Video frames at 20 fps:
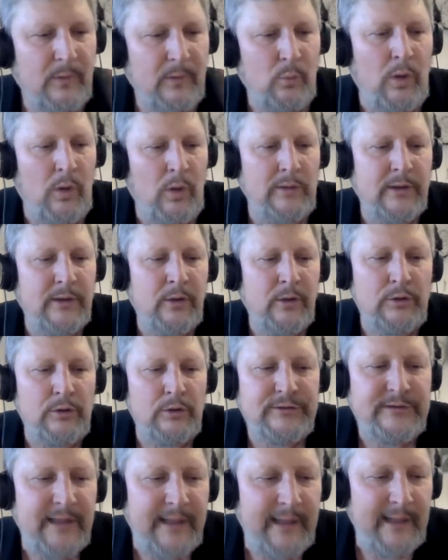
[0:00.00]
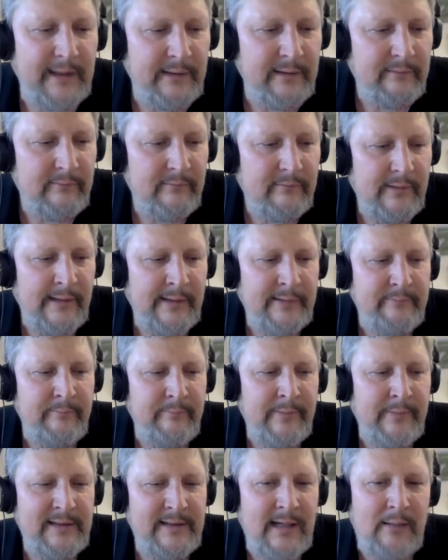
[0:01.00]
Walter Goldstein at
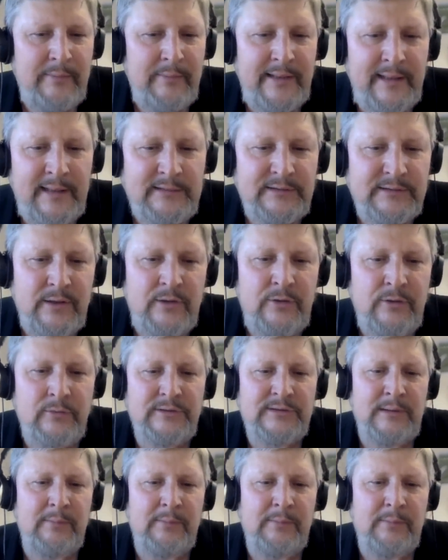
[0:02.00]
Mandamin Institute,